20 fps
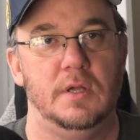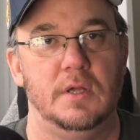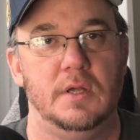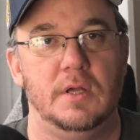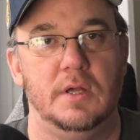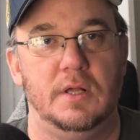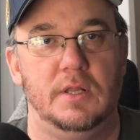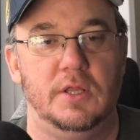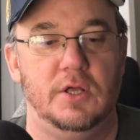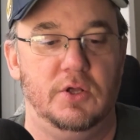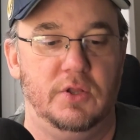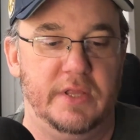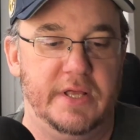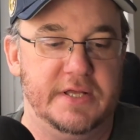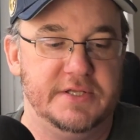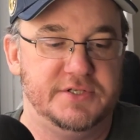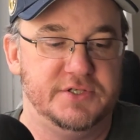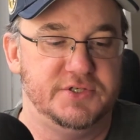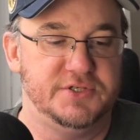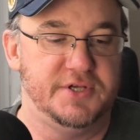Hello,
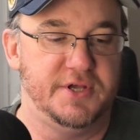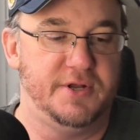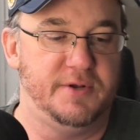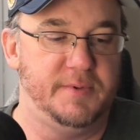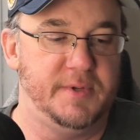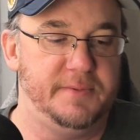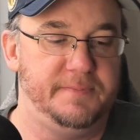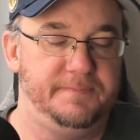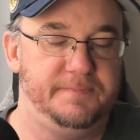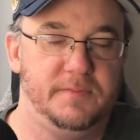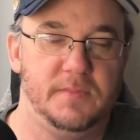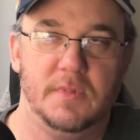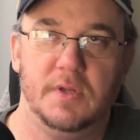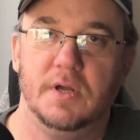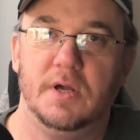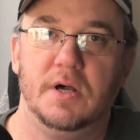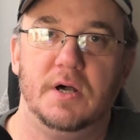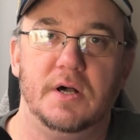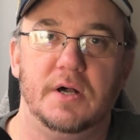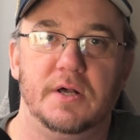ladies and gentlemen.
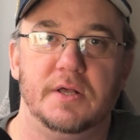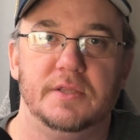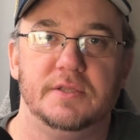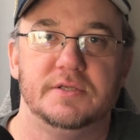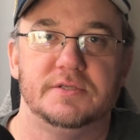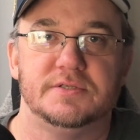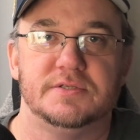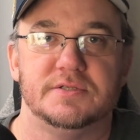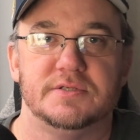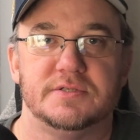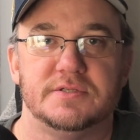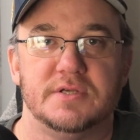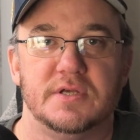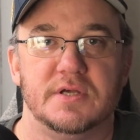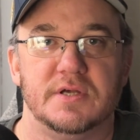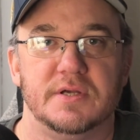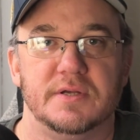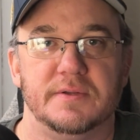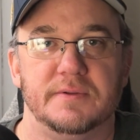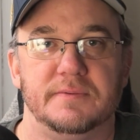This is
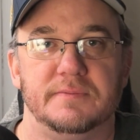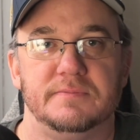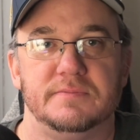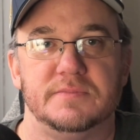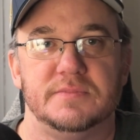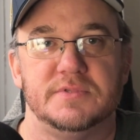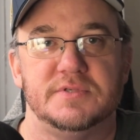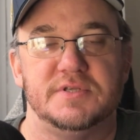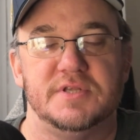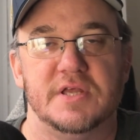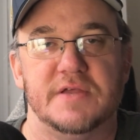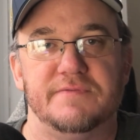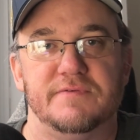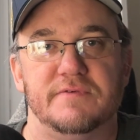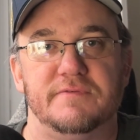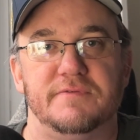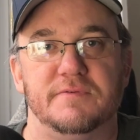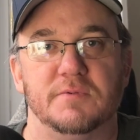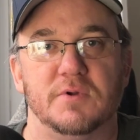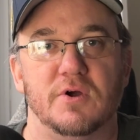Steven
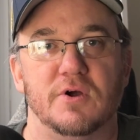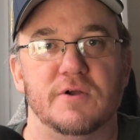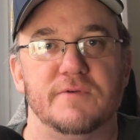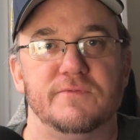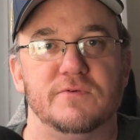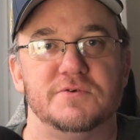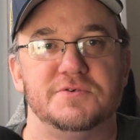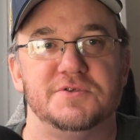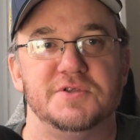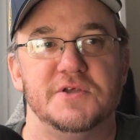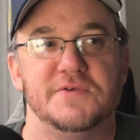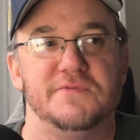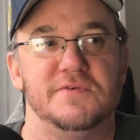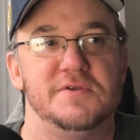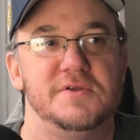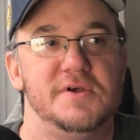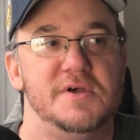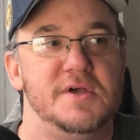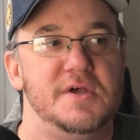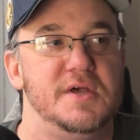from Carnivore Steven,
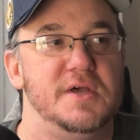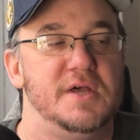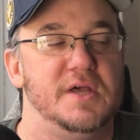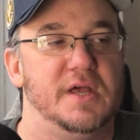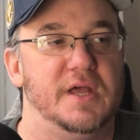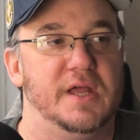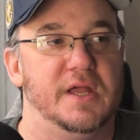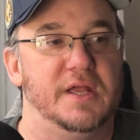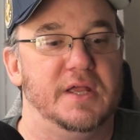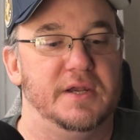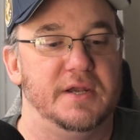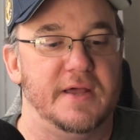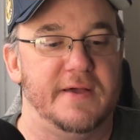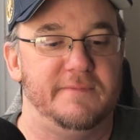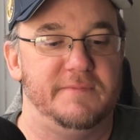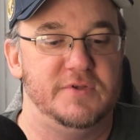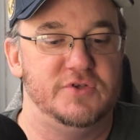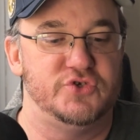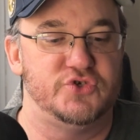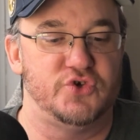and I've
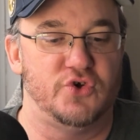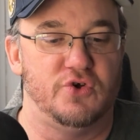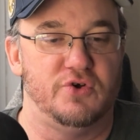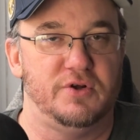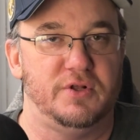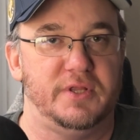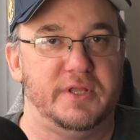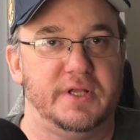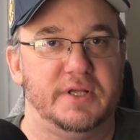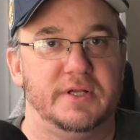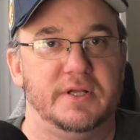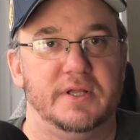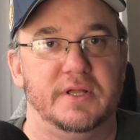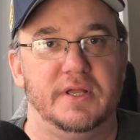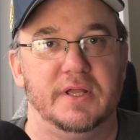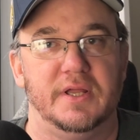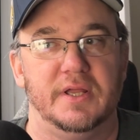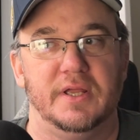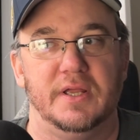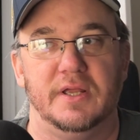been journaling,
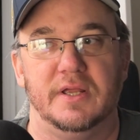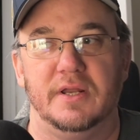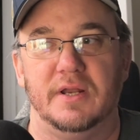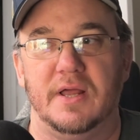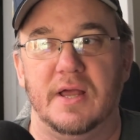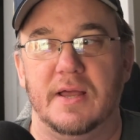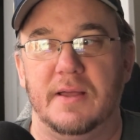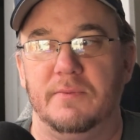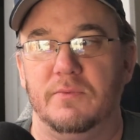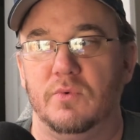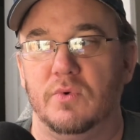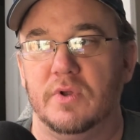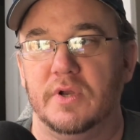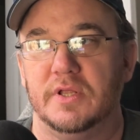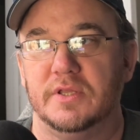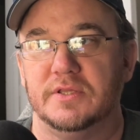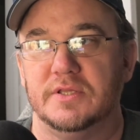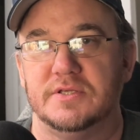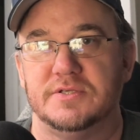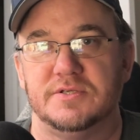and I'm
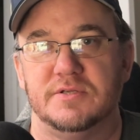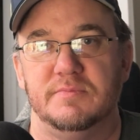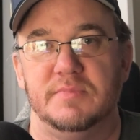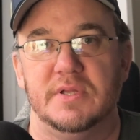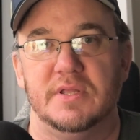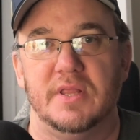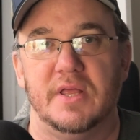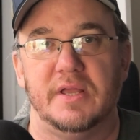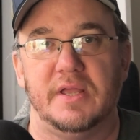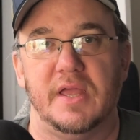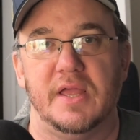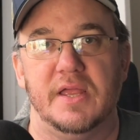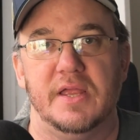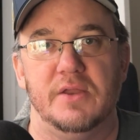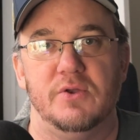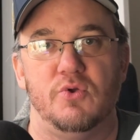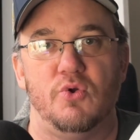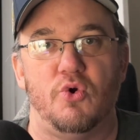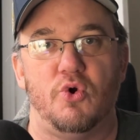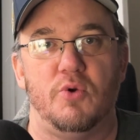wanting this to be like a
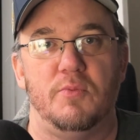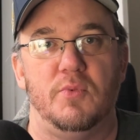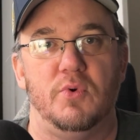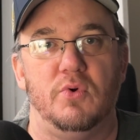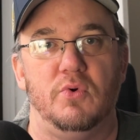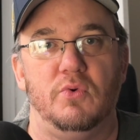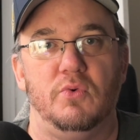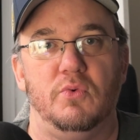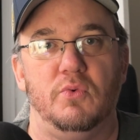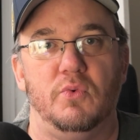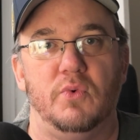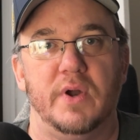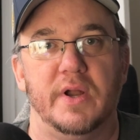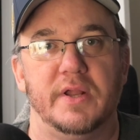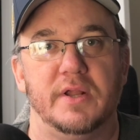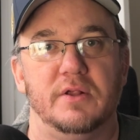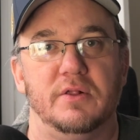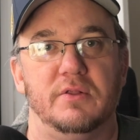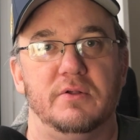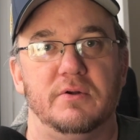normal,
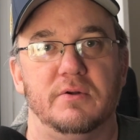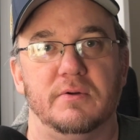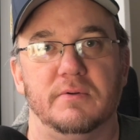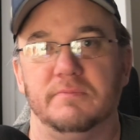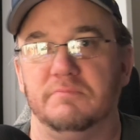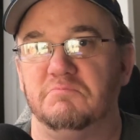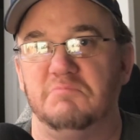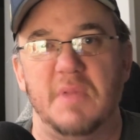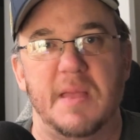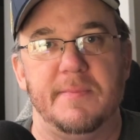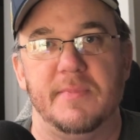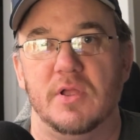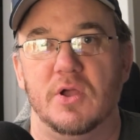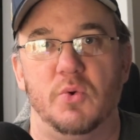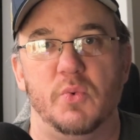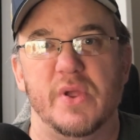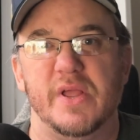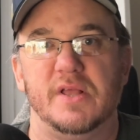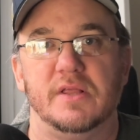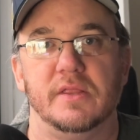regular, maybe a
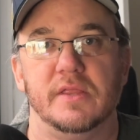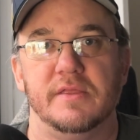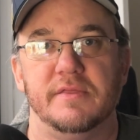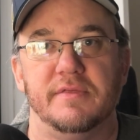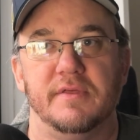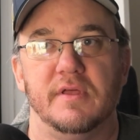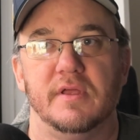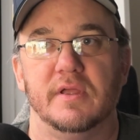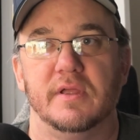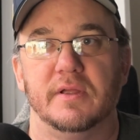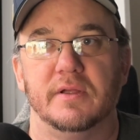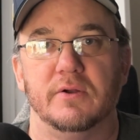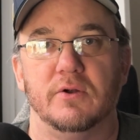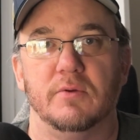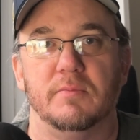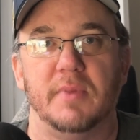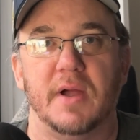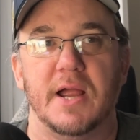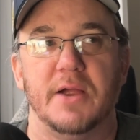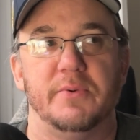weekly thing or
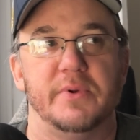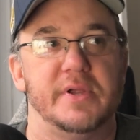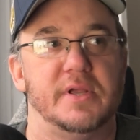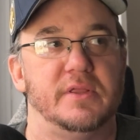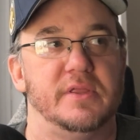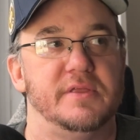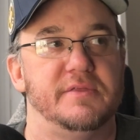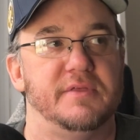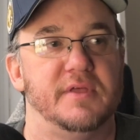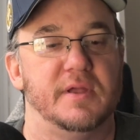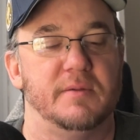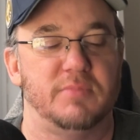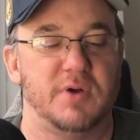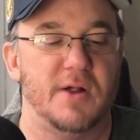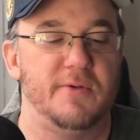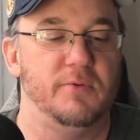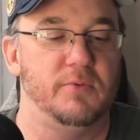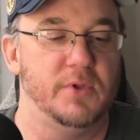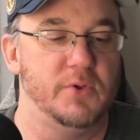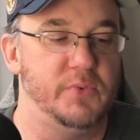bi-weekly thing,
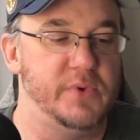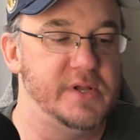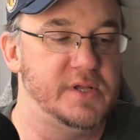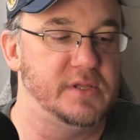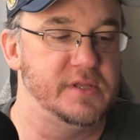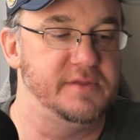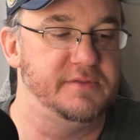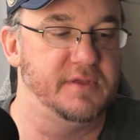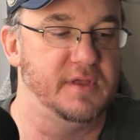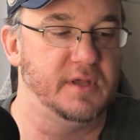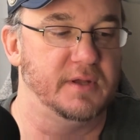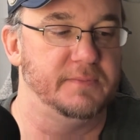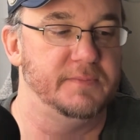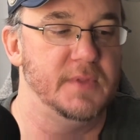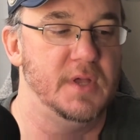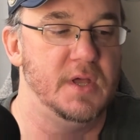probably weekly thing.